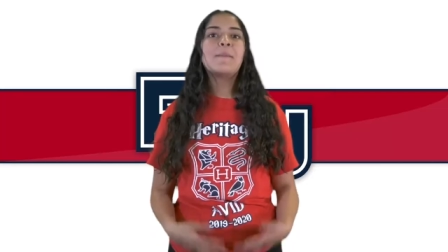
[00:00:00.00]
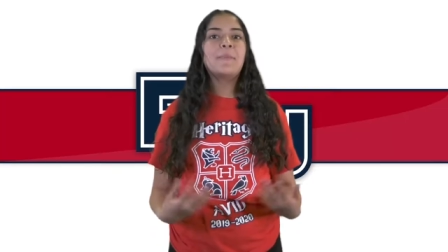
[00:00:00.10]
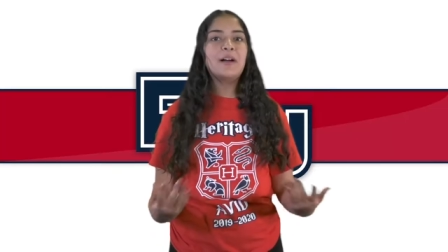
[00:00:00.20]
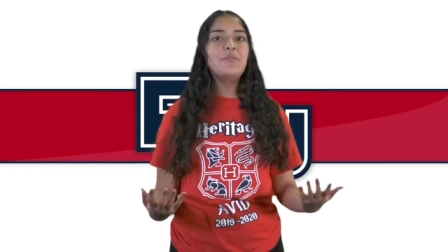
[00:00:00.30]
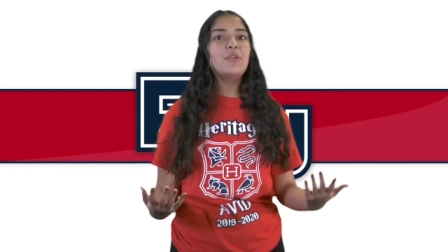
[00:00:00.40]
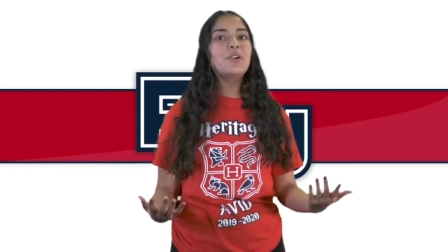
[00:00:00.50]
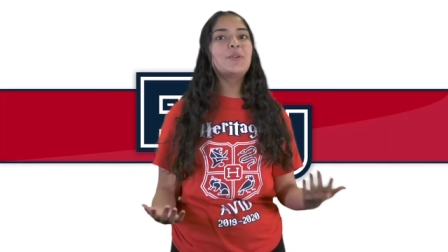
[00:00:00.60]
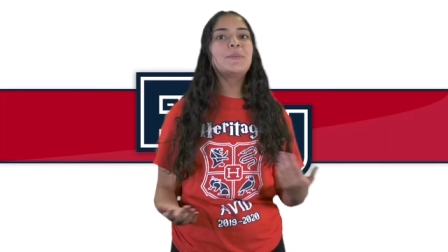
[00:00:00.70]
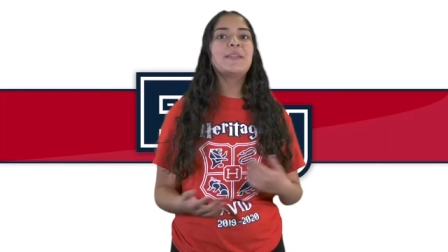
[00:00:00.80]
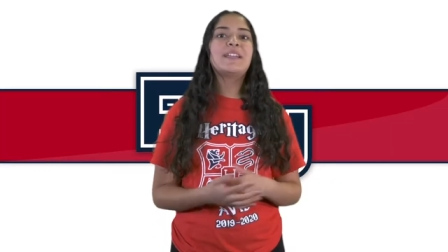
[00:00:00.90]
Balfour
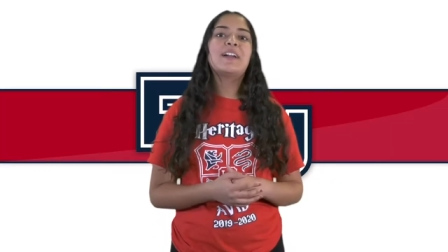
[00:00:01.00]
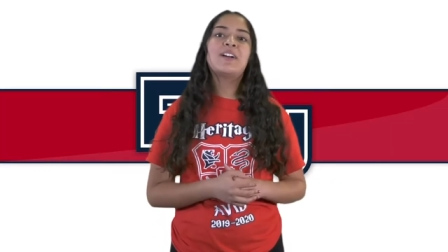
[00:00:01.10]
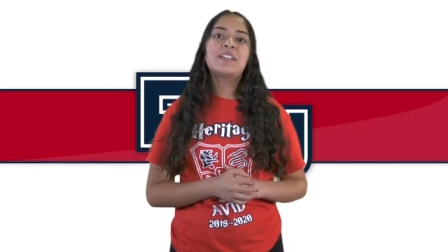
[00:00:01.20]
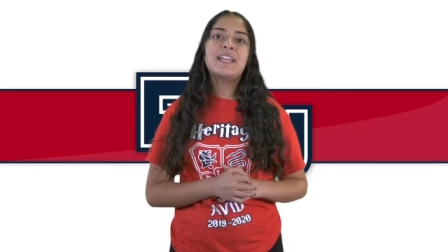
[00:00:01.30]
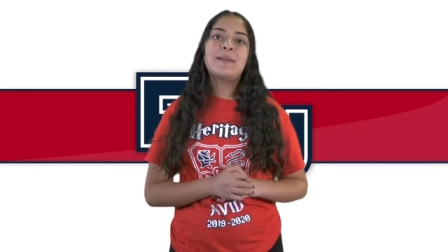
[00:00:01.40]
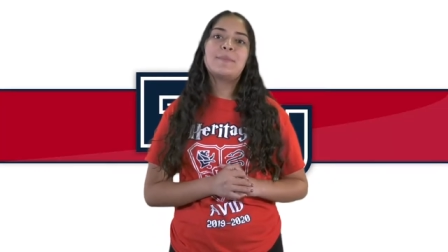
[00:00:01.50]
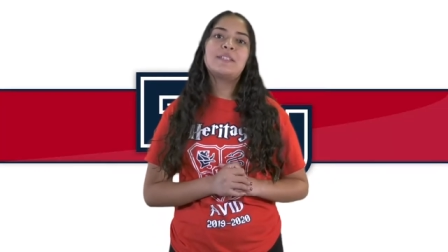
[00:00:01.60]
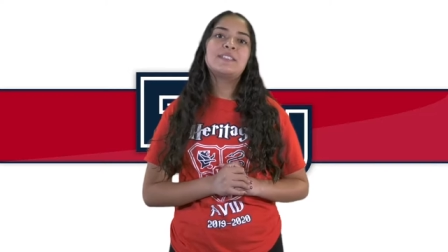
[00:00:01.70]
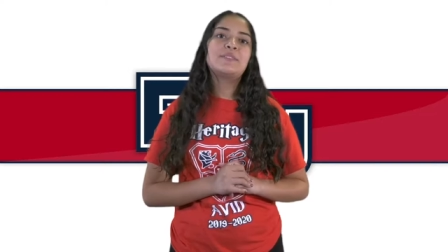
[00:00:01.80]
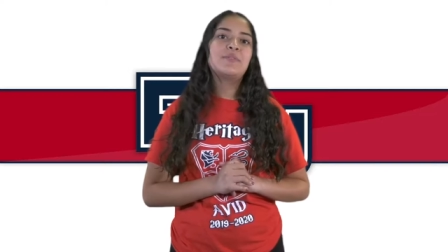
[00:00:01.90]
will be on
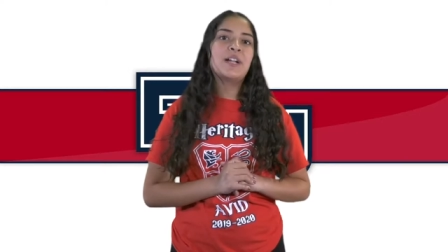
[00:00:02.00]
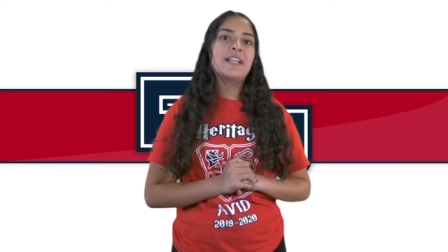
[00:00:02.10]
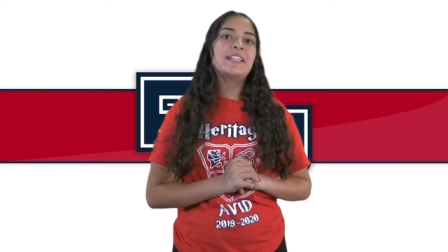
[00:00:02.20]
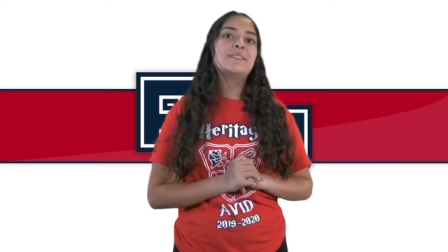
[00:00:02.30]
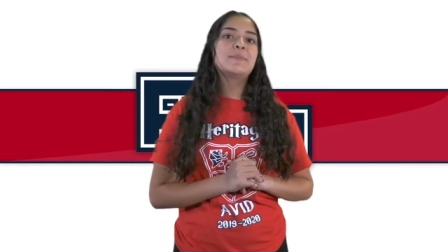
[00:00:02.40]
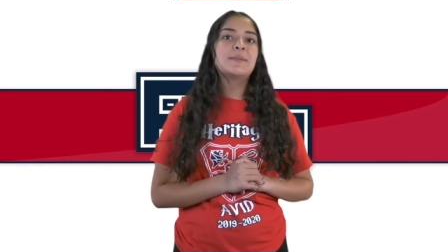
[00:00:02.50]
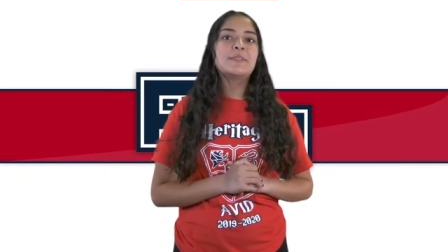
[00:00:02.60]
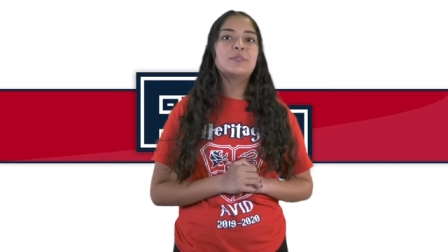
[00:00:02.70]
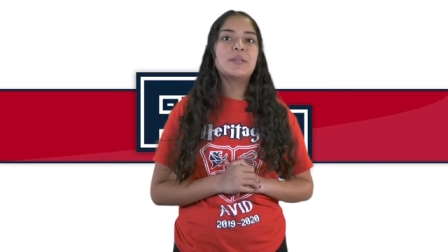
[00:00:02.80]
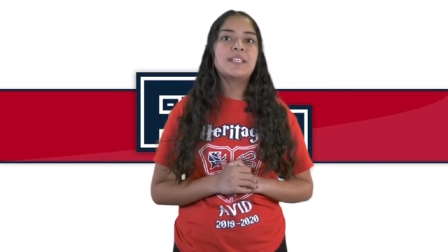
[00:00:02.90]
campus Friday,
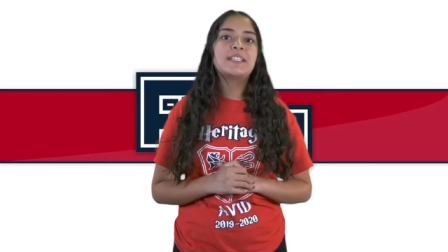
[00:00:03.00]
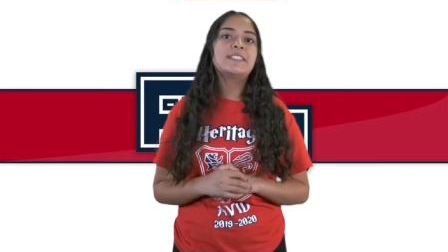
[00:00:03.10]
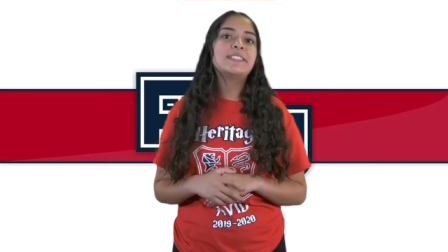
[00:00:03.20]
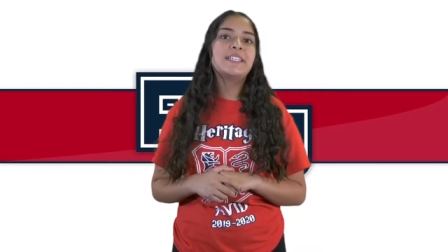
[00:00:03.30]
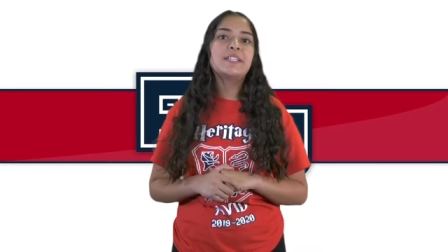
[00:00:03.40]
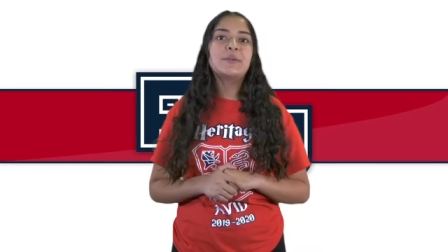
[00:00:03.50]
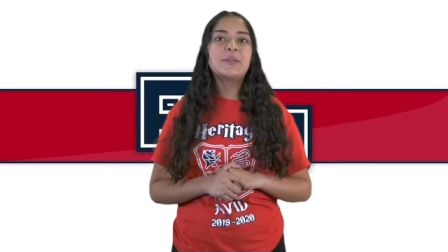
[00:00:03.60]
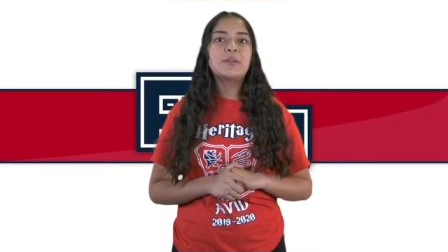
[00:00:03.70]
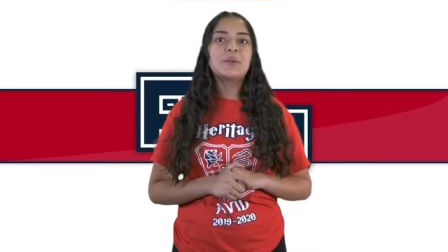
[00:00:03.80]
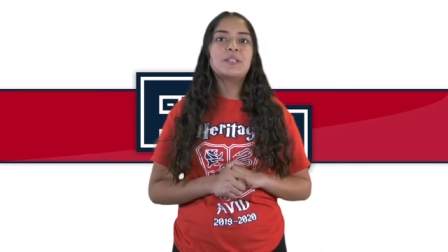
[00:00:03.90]
September 20th to take your
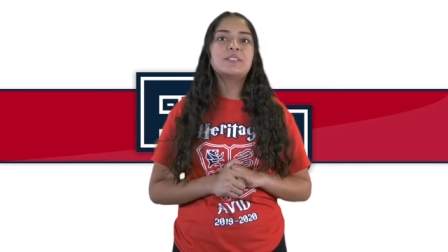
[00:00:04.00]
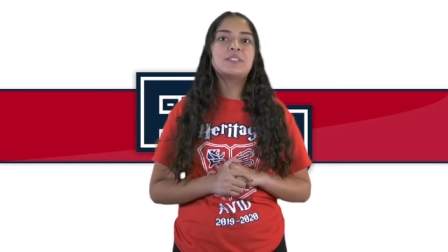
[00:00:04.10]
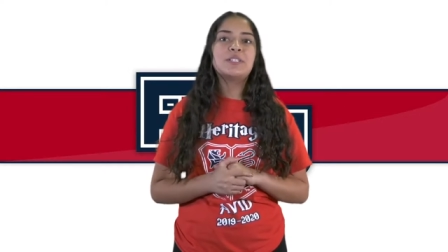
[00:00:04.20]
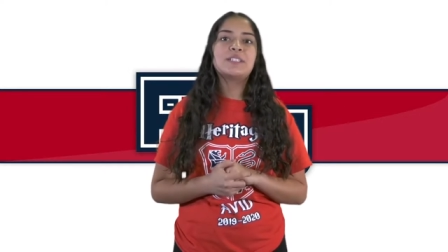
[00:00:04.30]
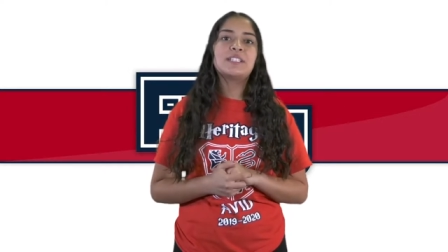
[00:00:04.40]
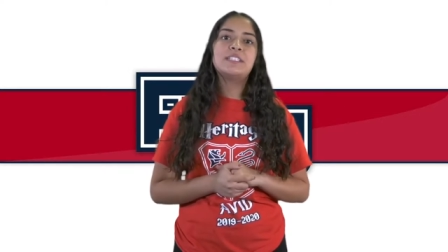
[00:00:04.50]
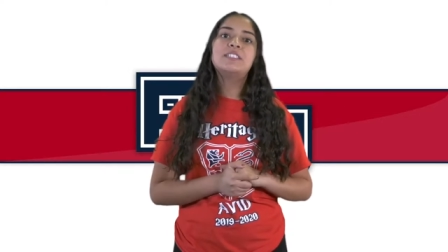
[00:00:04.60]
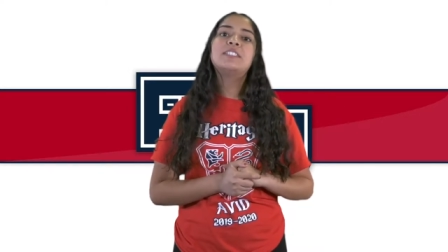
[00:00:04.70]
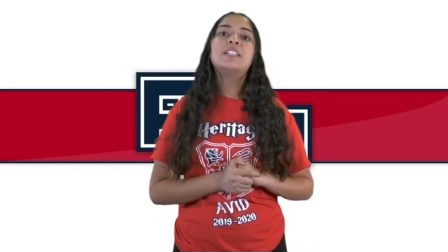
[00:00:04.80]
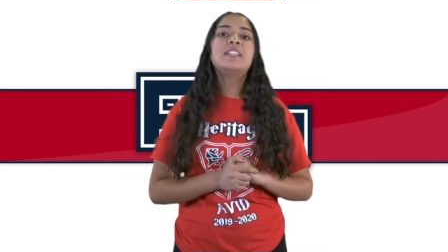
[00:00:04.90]
ring orders during
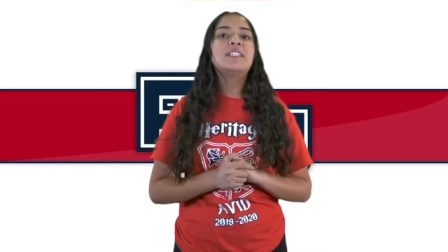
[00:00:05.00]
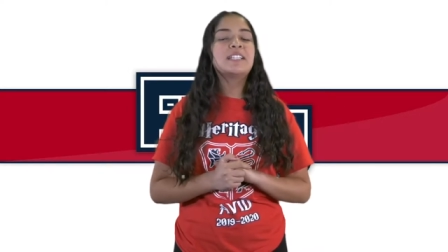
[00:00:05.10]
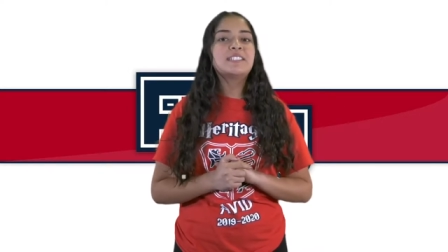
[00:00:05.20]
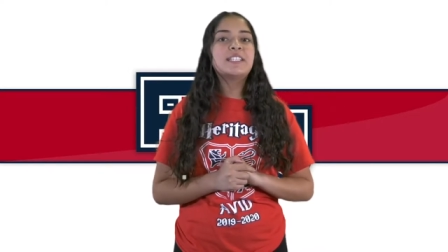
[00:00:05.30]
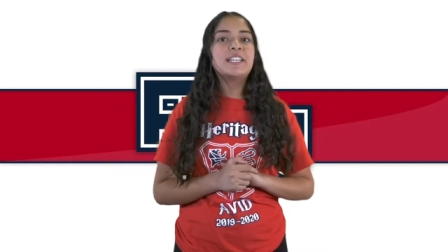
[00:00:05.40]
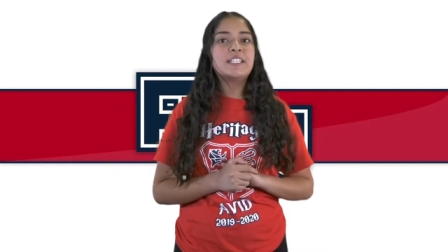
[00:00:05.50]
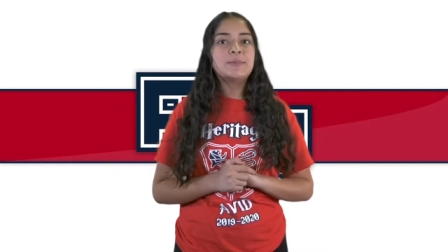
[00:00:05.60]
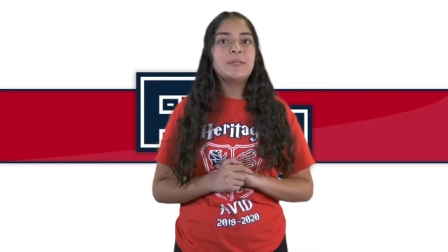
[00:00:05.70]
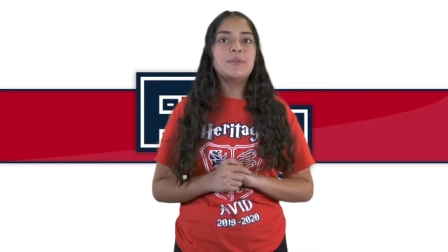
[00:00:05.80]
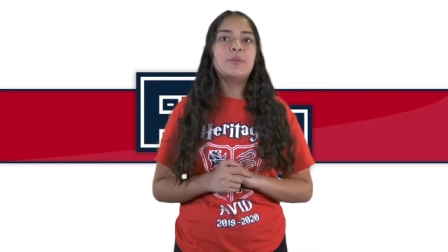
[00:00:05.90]
lunch next to the
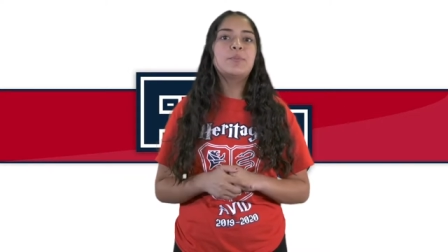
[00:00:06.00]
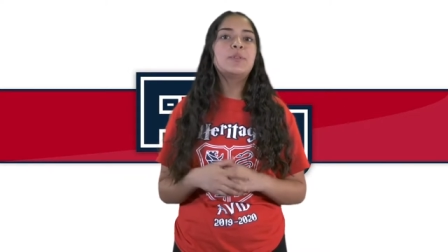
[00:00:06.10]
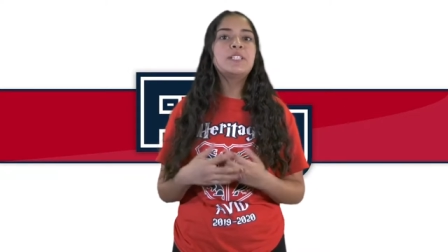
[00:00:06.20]
ASB room.